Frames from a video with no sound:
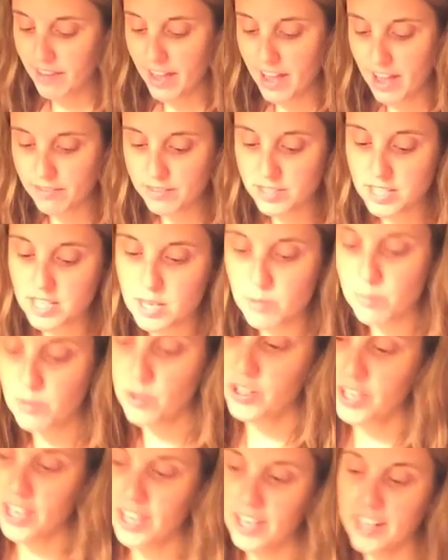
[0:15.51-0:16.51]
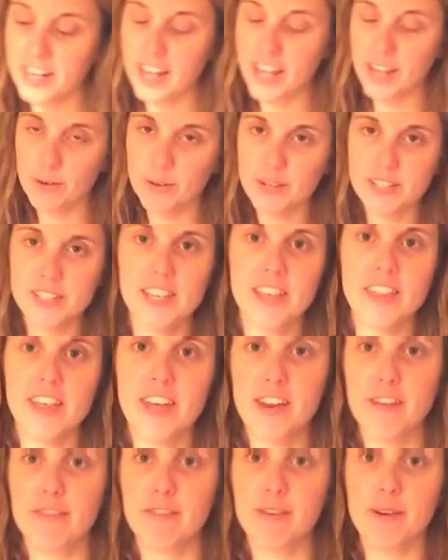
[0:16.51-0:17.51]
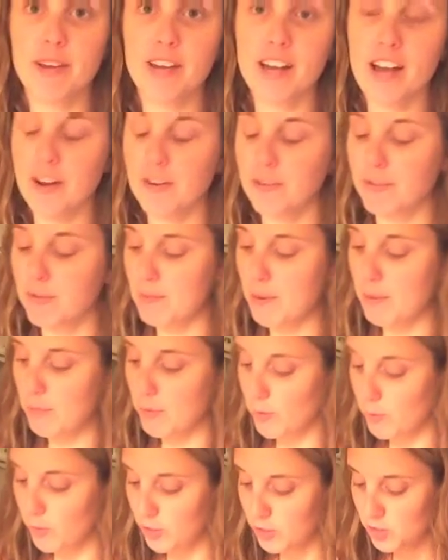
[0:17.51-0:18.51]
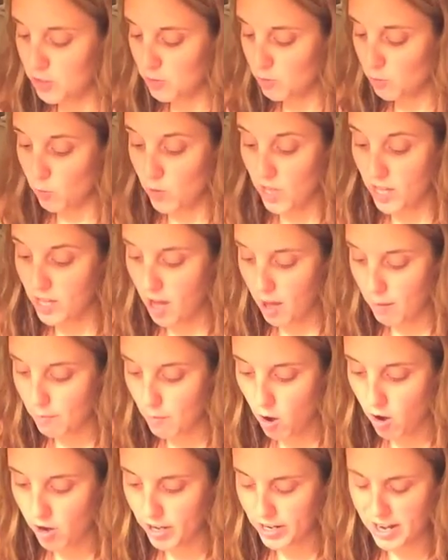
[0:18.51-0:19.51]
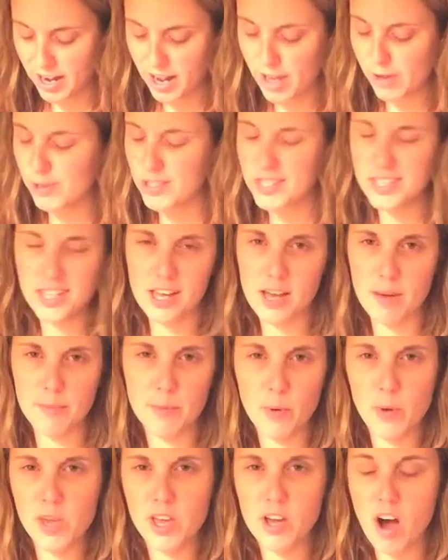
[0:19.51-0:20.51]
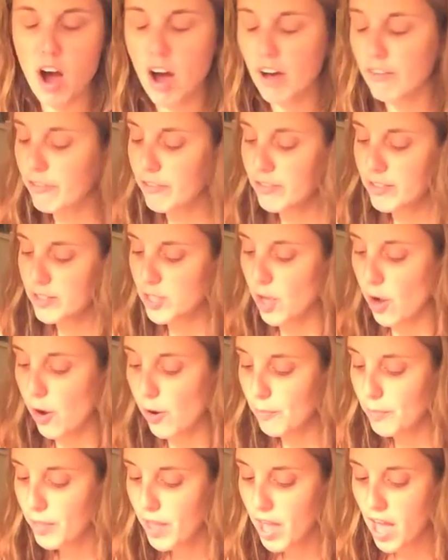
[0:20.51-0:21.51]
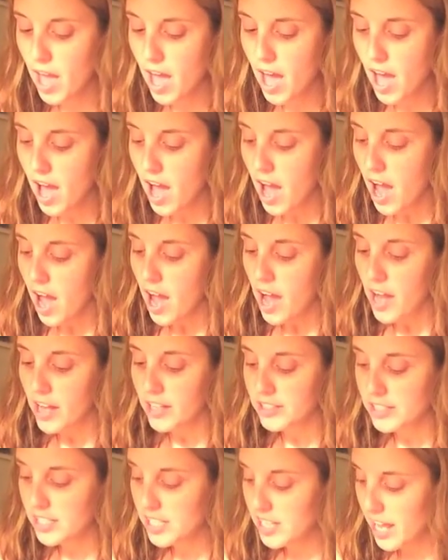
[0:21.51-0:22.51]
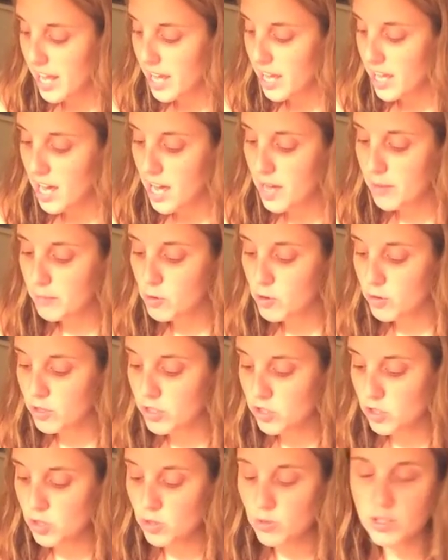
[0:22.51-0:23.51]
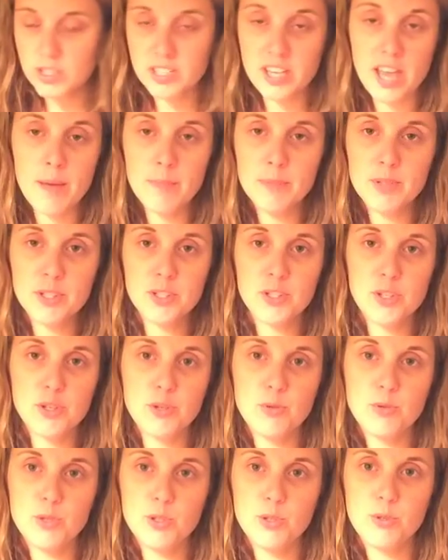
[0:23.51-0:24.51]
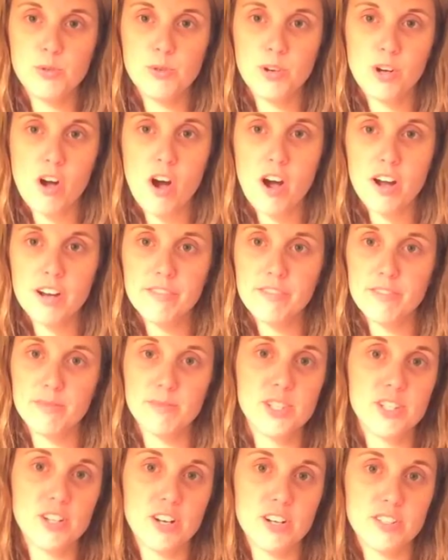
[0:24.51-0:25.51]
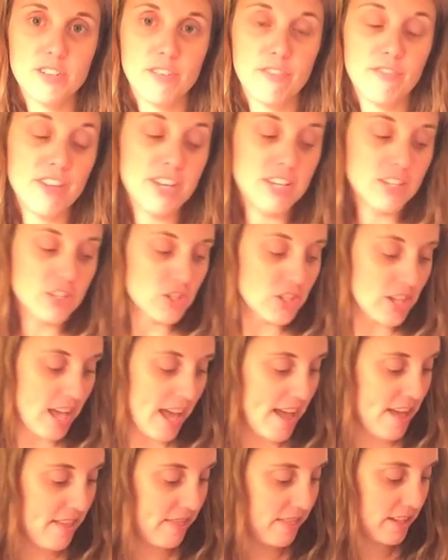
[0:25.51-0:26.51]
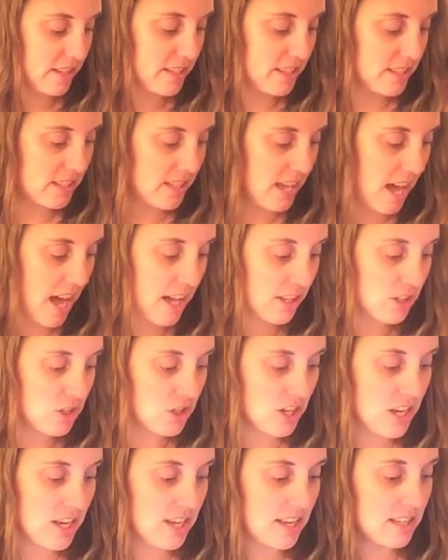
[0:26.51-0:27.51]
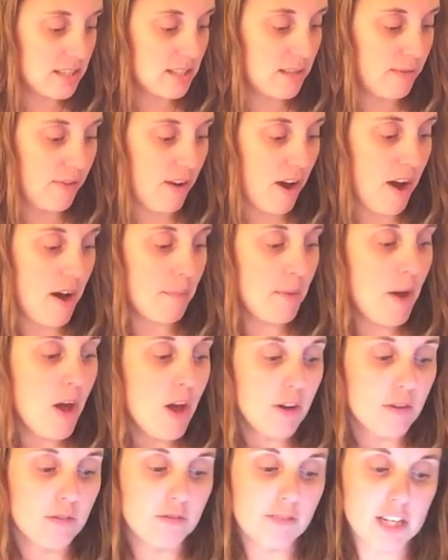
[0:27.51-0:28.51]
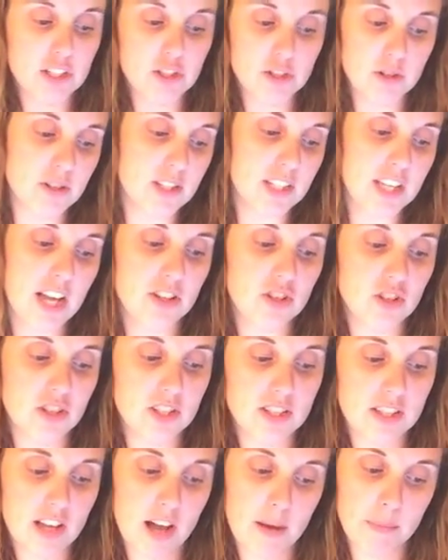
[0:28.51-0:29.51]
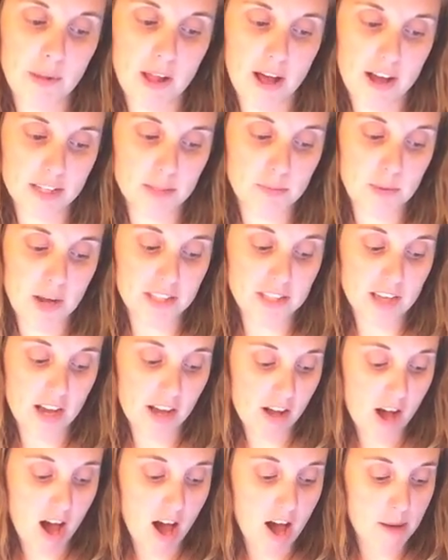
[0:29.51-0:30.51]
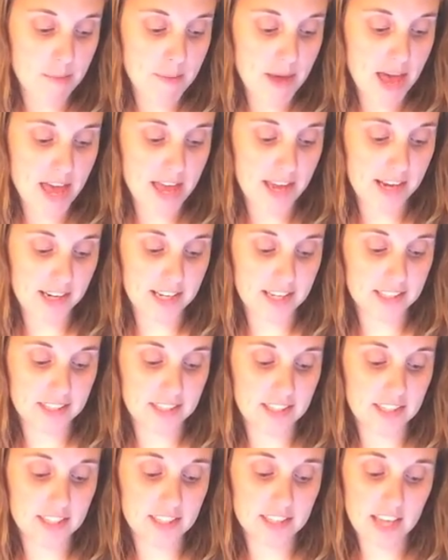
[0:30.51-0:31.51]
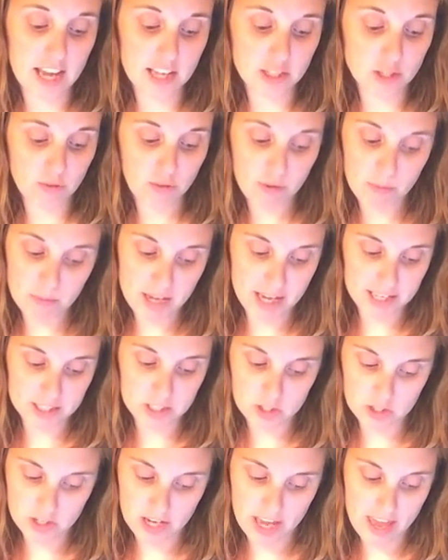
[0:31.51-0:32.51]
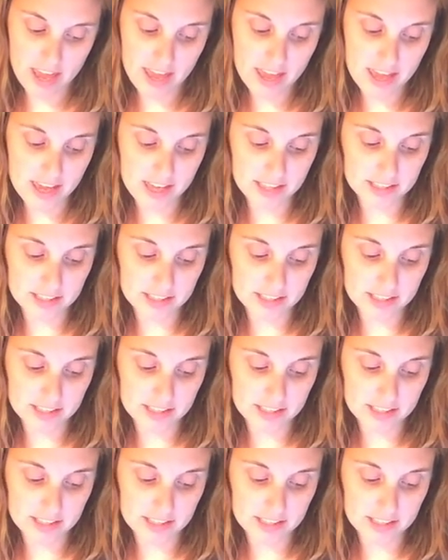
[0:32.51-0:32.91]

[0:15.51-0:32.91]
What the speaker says: I have to keep looking, and I always say that every week. I don't remember which week I'm on, and I always think I'm a week off. So today I'm going to attempt to do a card from start to finish, and the sketch is from retrosketches.blogspot.com, and it's the sketch from yesterday.